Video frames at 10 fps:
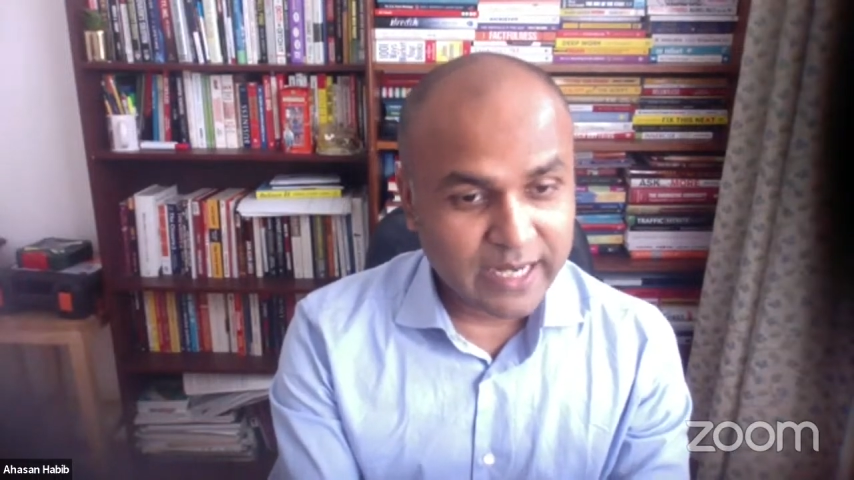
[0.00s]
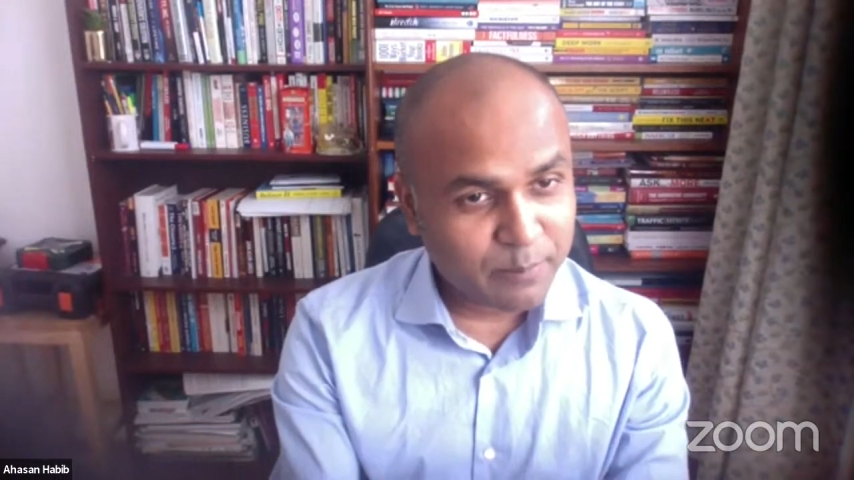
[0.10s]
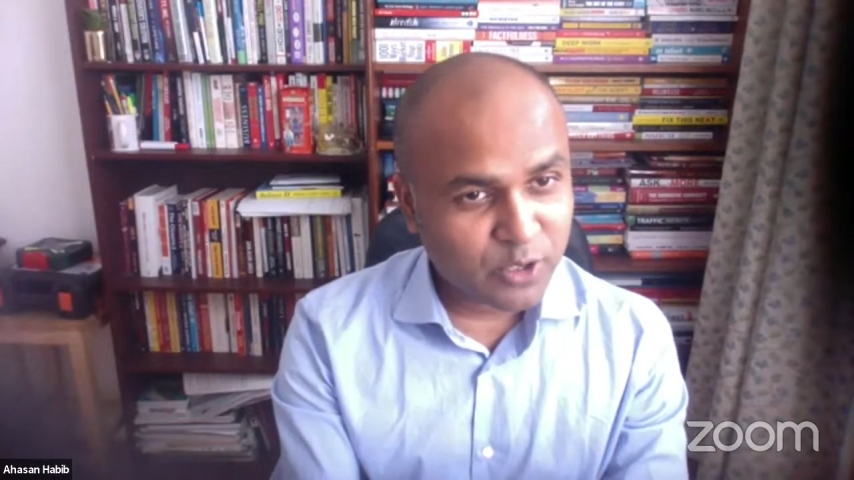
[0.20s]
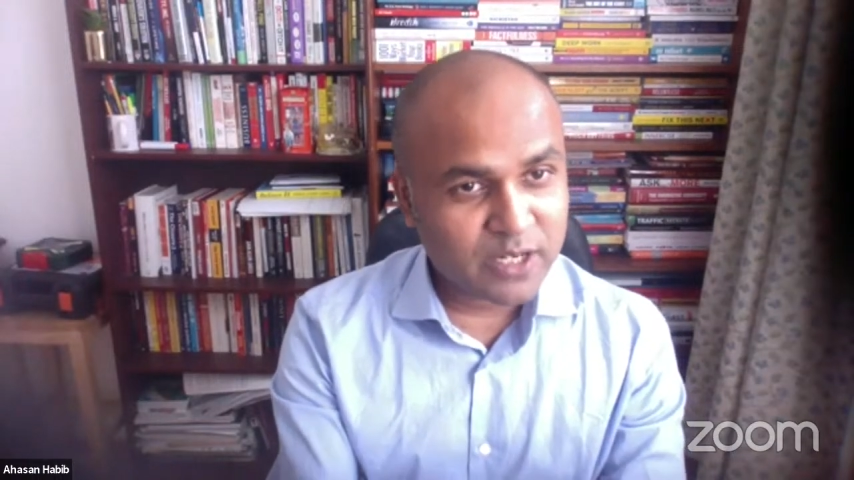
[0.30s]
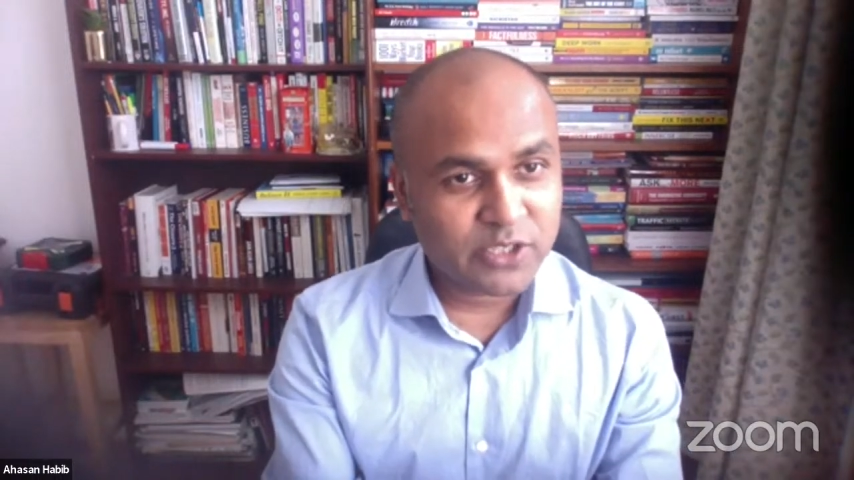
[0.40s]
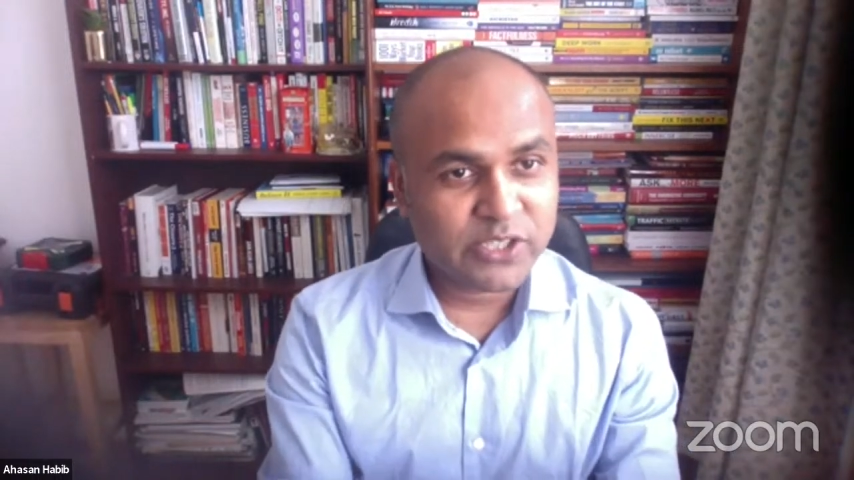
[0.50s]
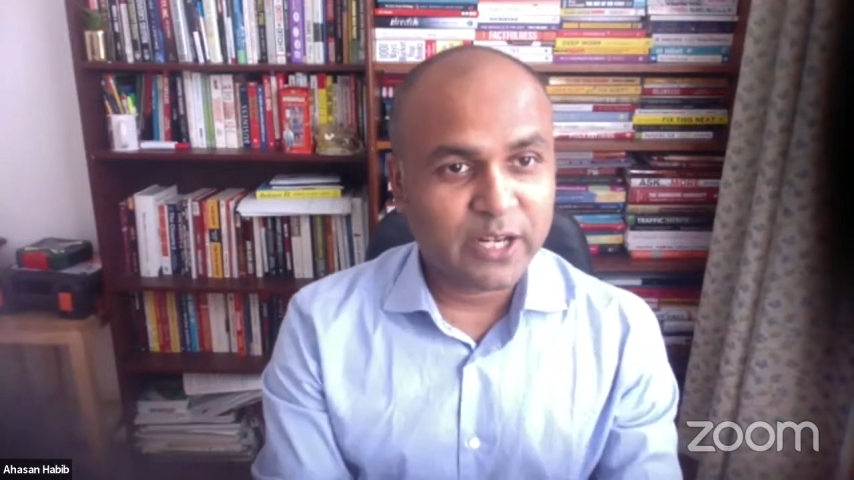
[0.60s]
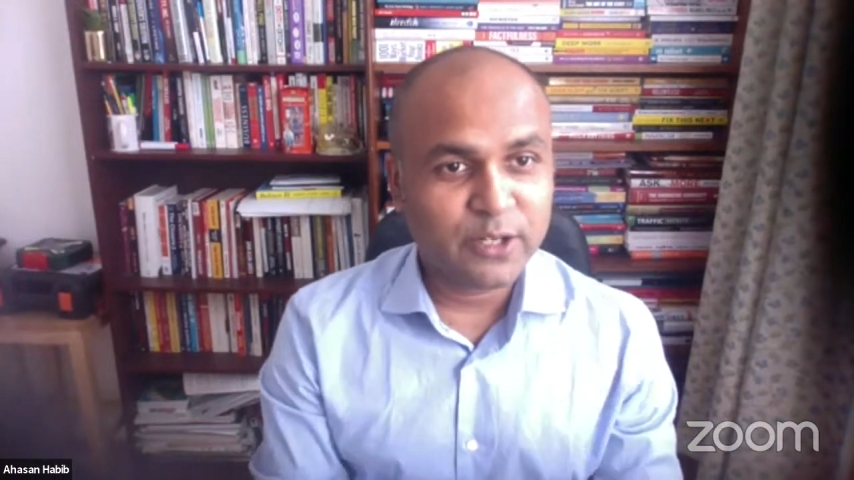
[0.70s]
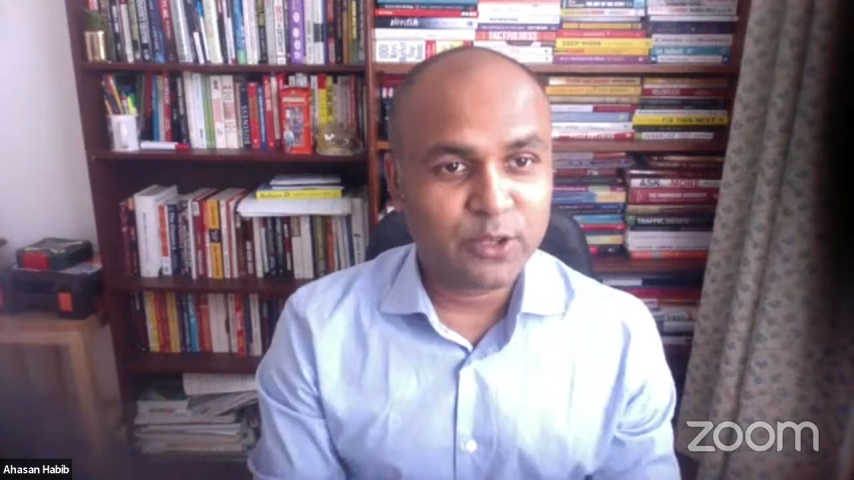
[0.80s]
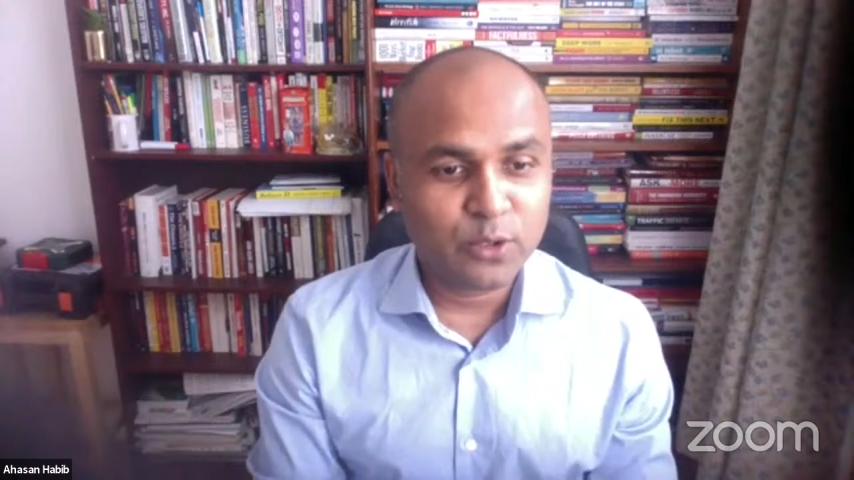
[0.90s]
And I'm going to
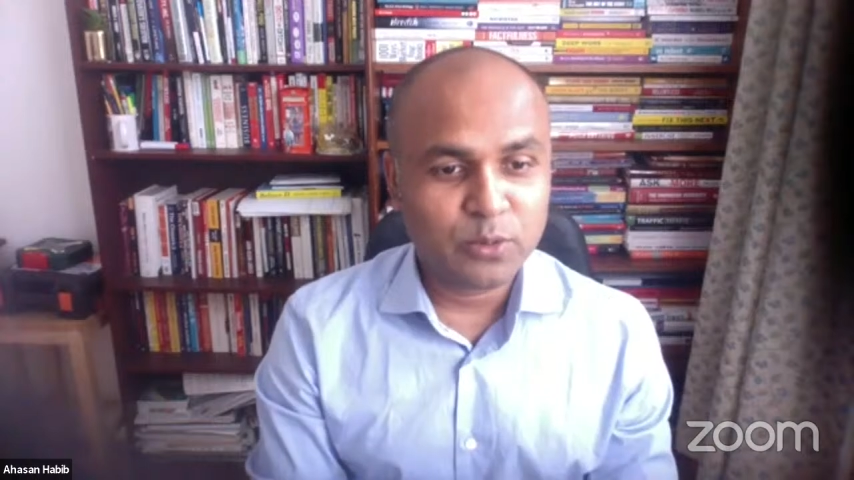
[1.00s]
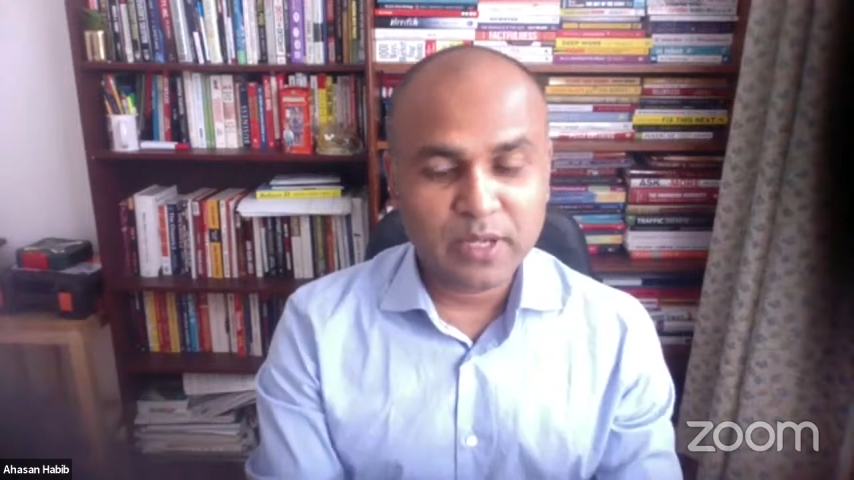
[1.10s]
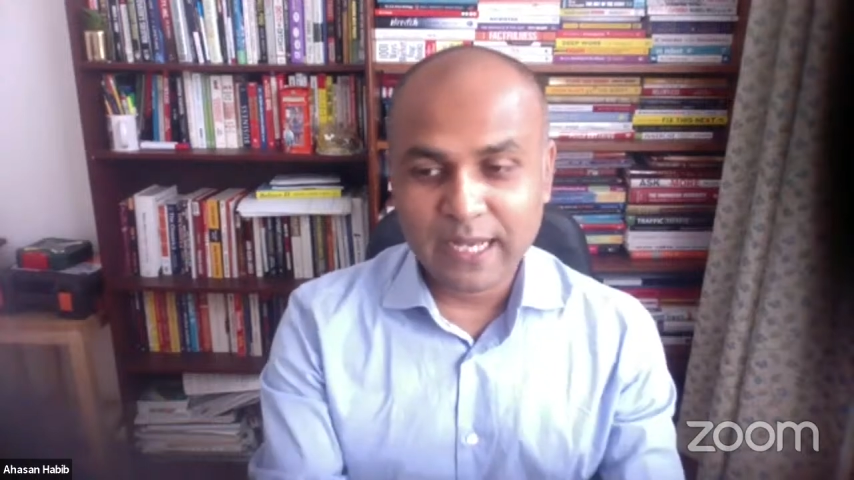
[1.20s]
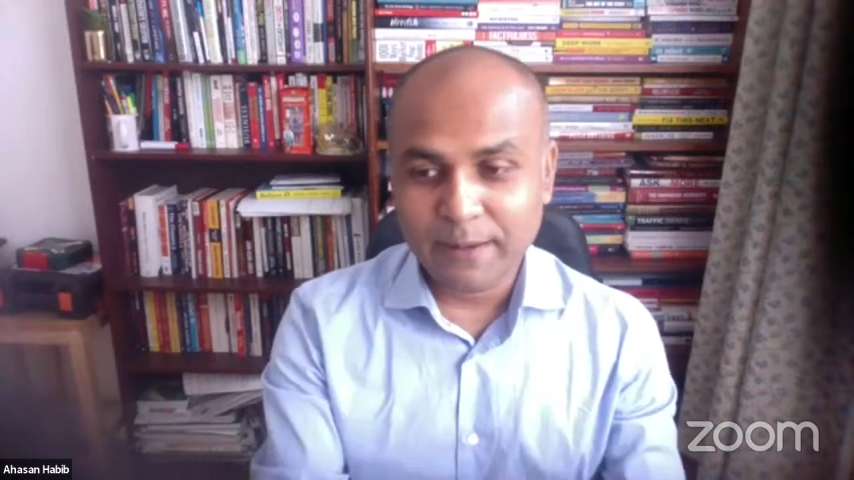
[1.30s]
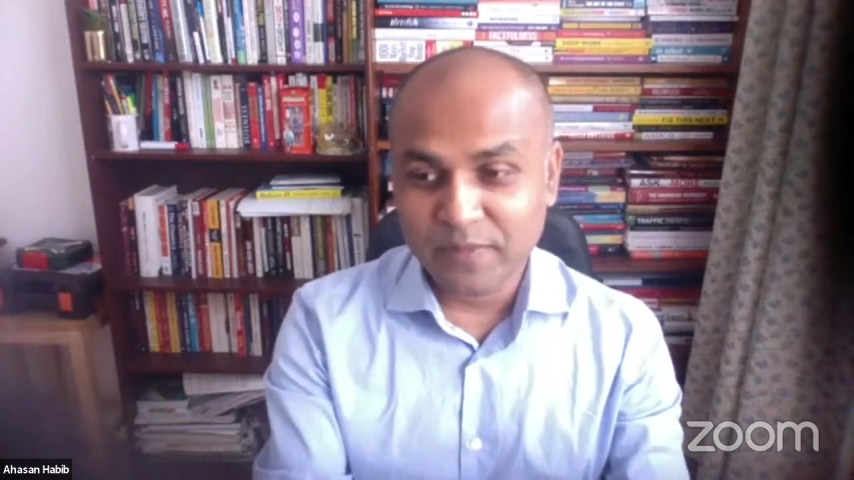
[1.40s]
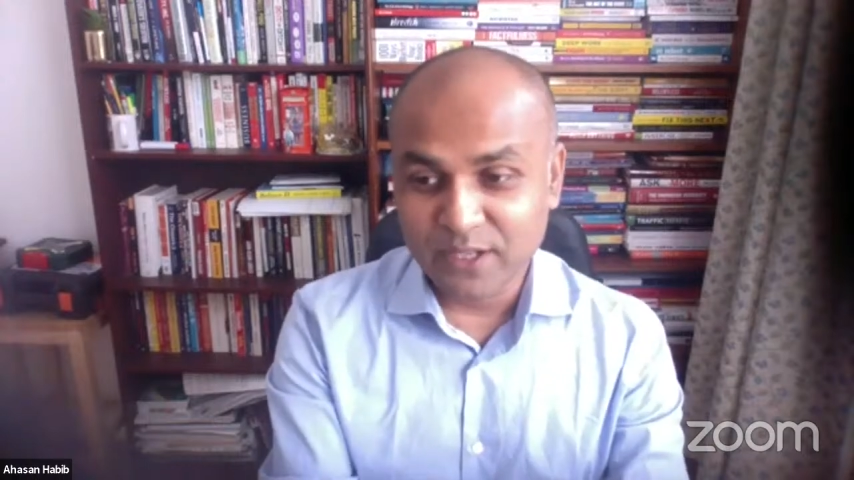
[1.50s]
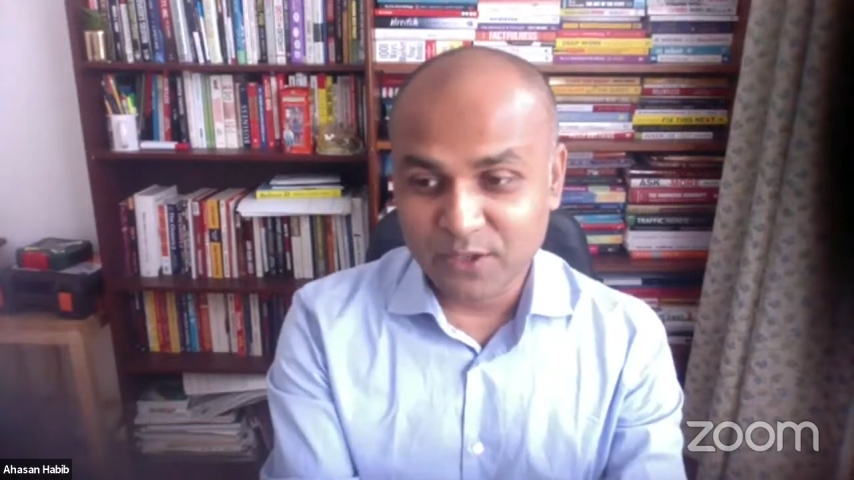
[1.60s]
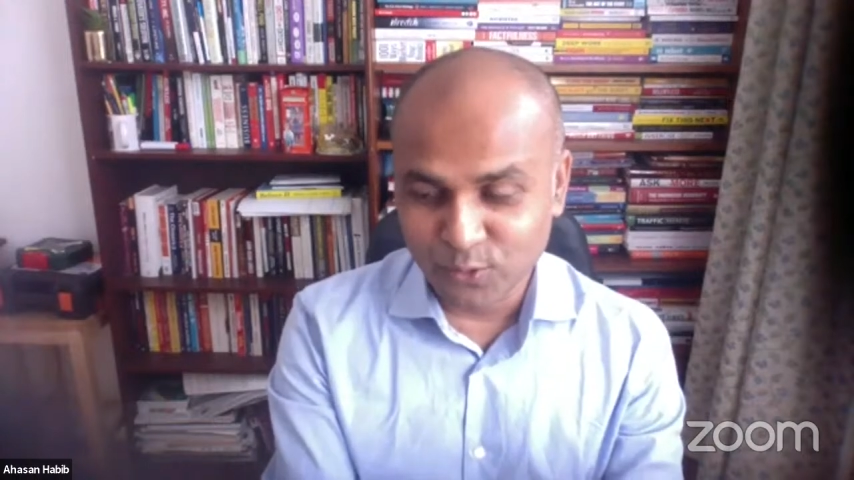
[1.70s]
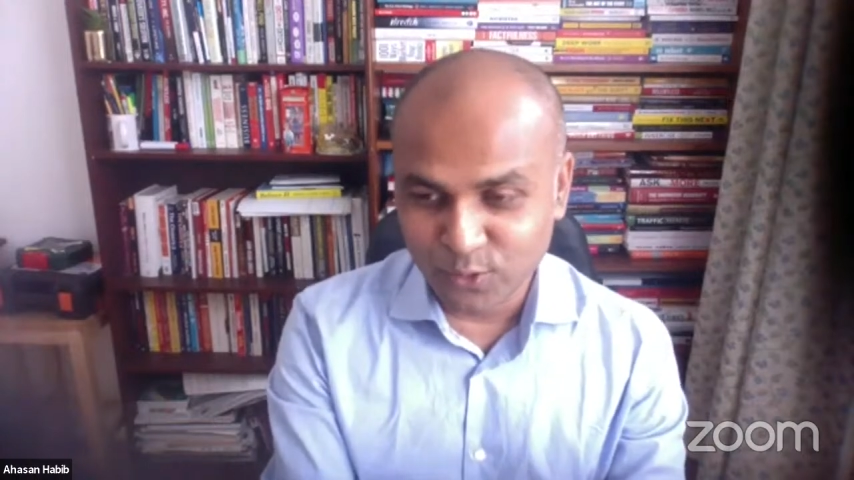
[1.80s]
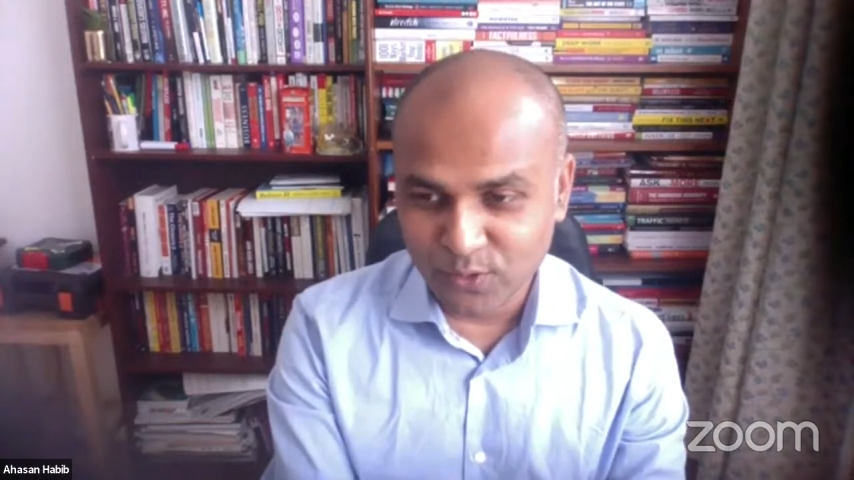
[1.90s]
share with you the
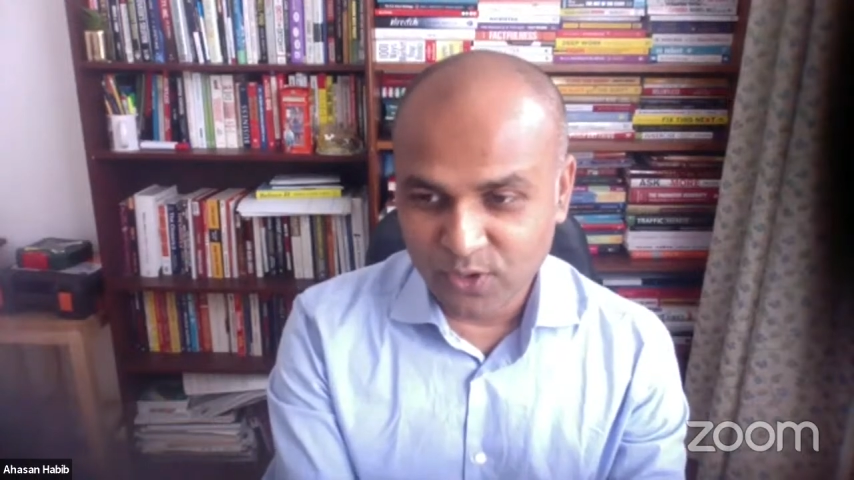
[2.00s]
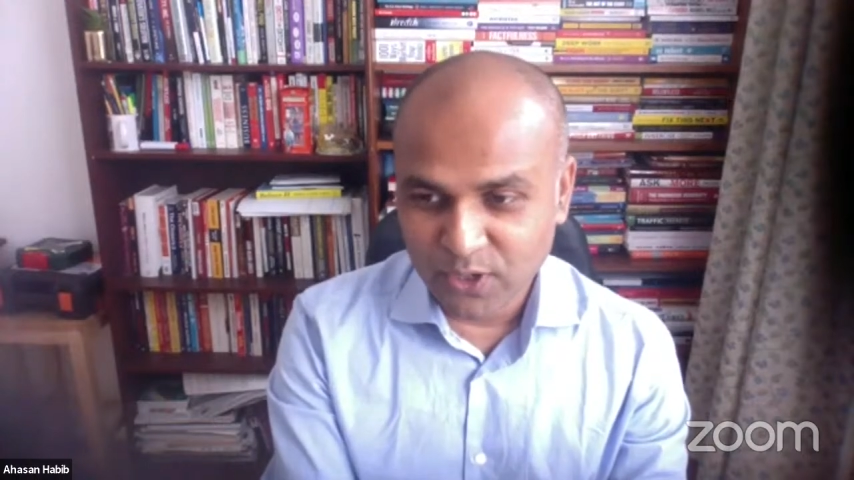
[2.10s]
truth.